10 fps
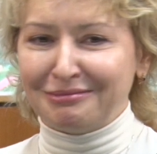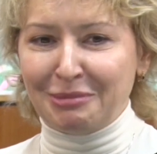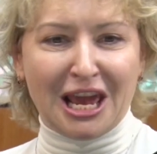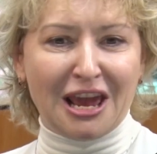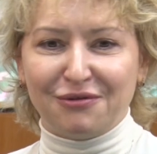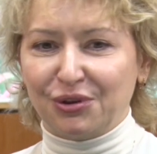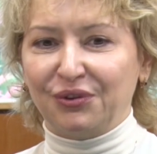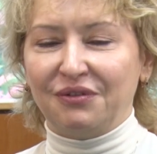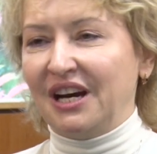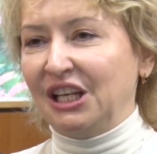behavior
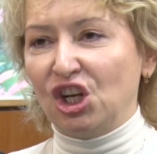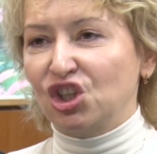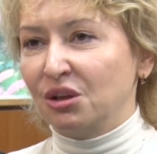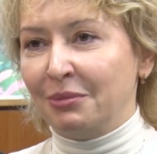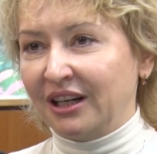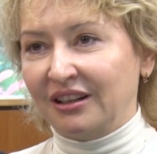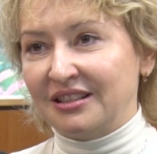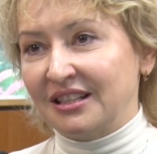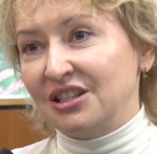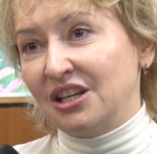of the financial
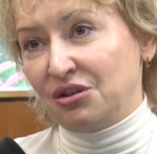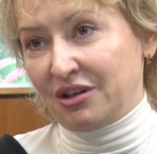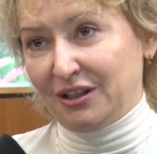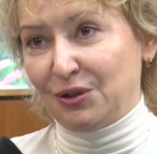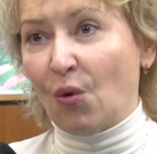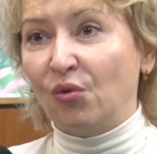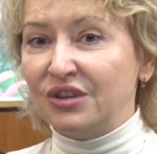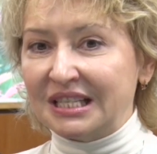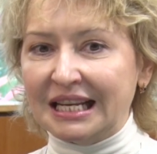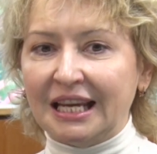markets, etc. So
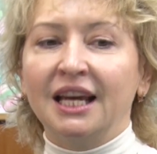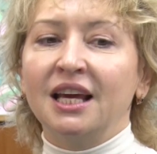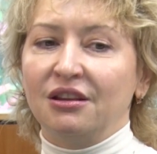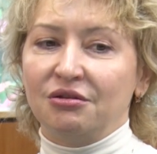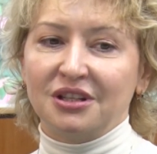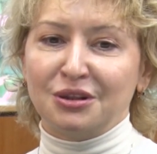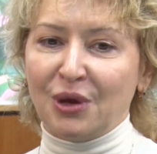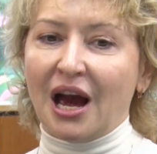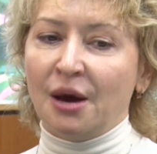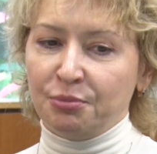obviously there is,
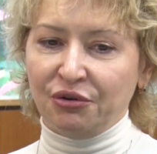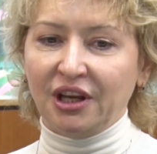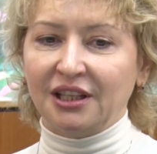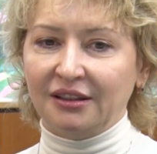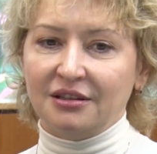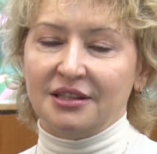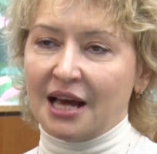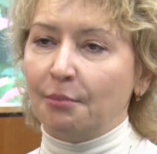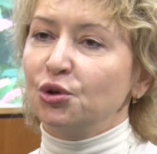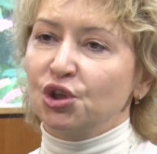we operate under
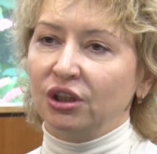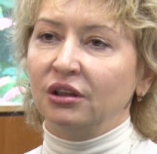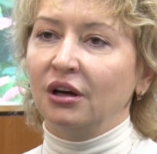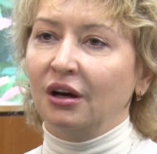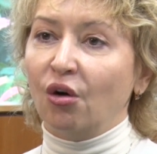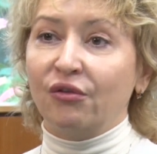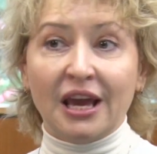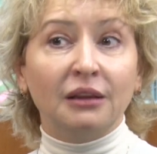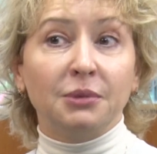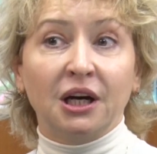assumption of
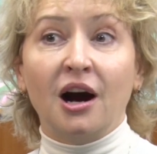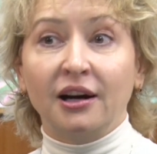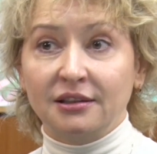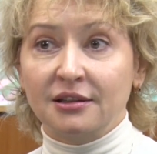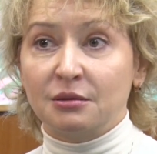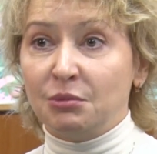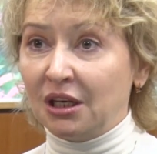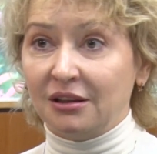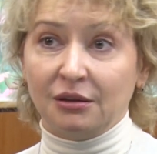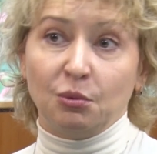NP hardness,
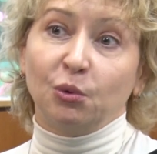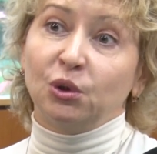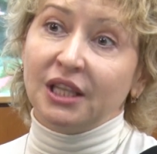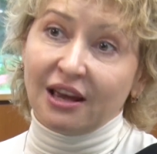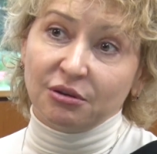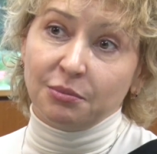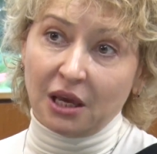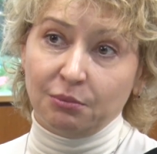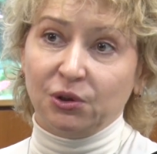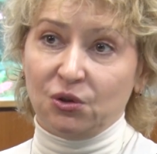meaning that we would never
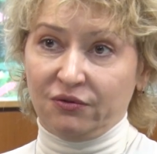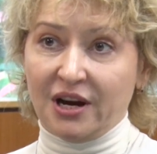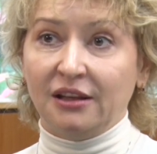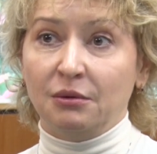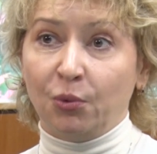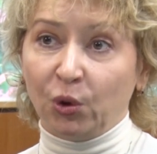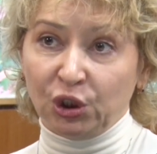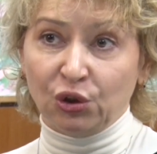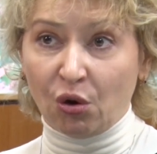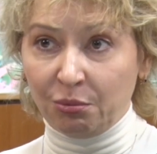be able to find a
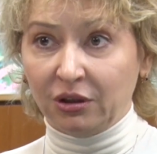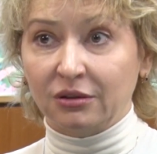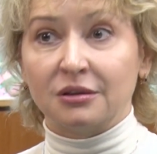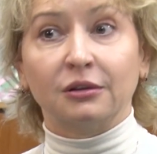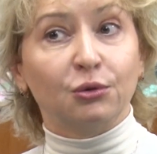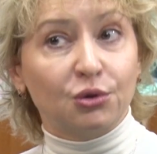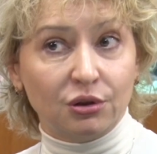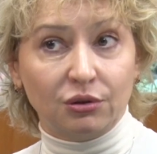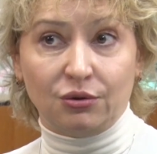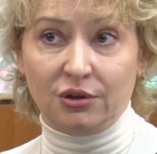polynomial
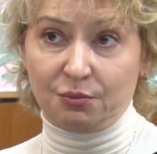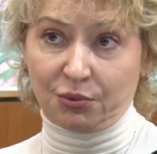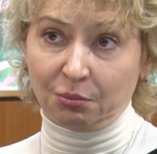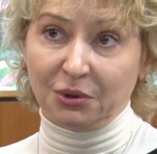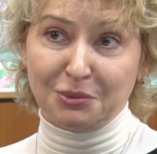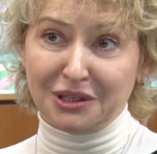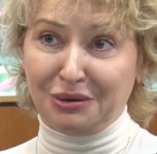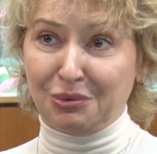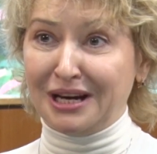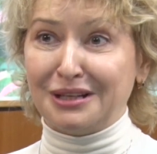solution to these problems.
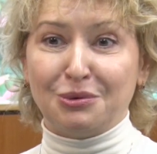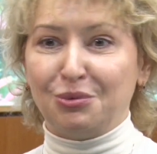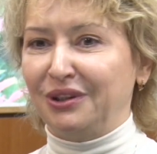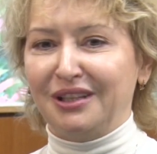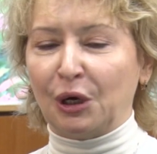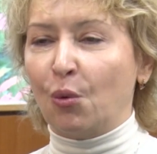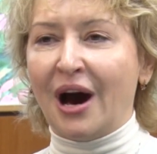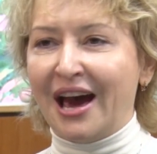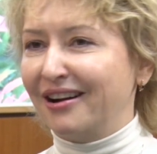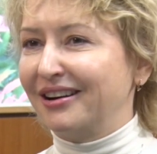Otherwise we would
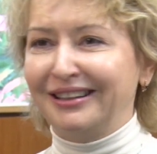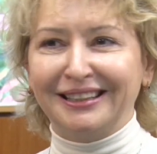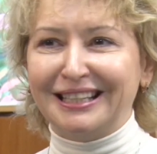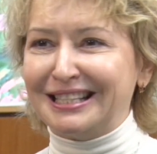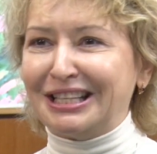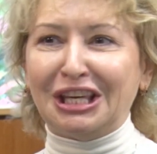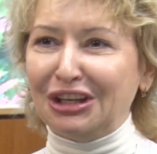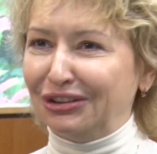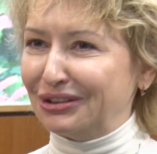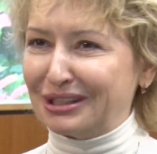acquire
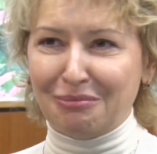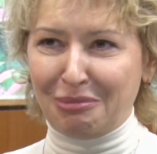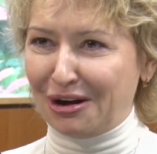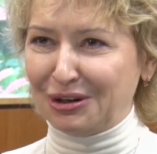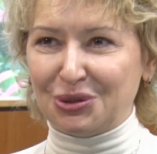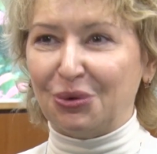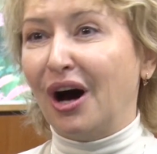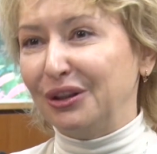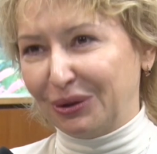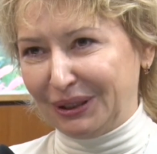skills compared to
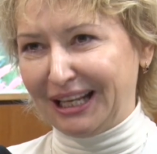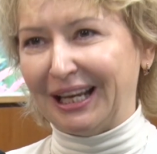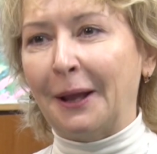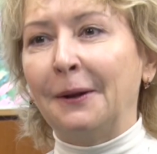God only.